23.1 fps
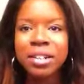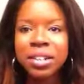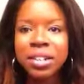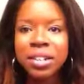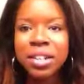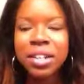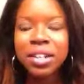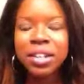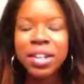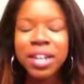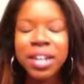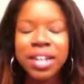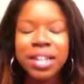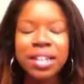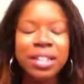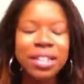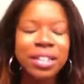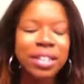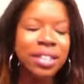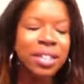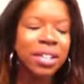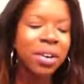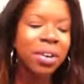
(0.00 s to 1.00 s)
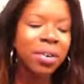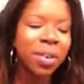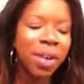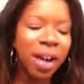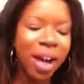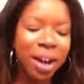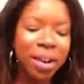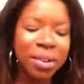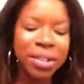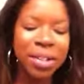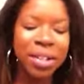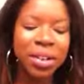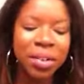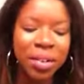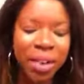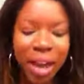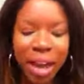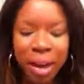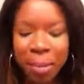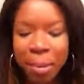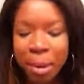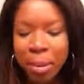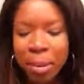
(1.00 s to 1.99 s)
and so I was like,
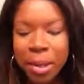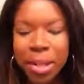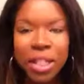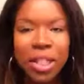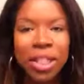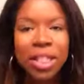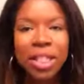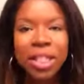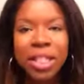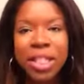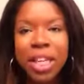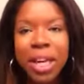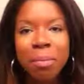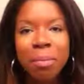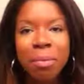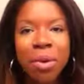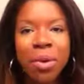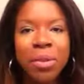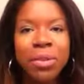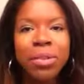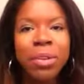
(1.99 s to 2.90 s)
okay, maybe I just need to get more.